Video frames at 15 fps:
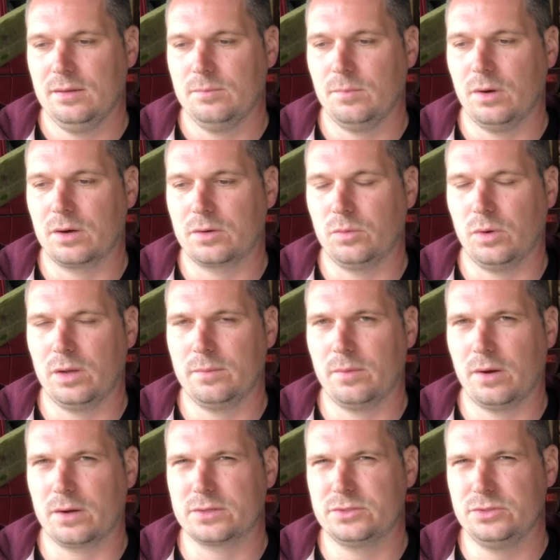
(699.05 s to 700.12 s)
Mk1,
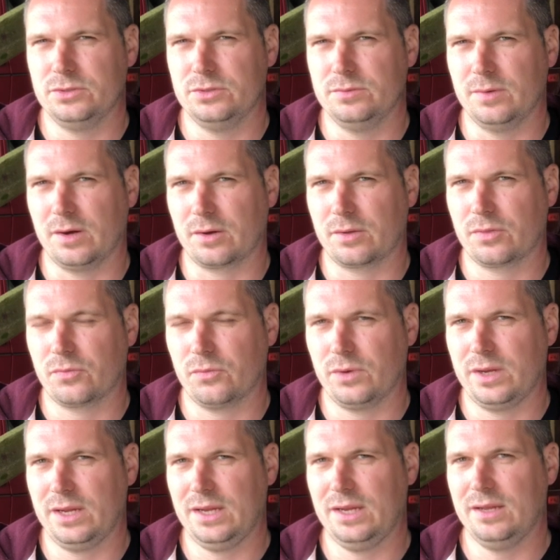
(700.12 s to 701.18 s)
Mk2,
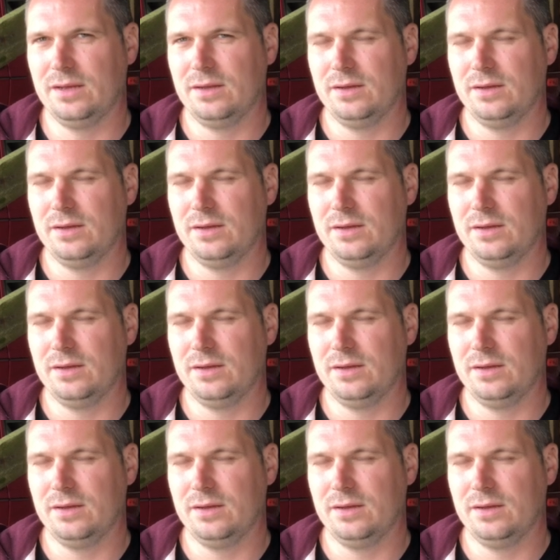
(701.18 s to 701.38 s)
Mk3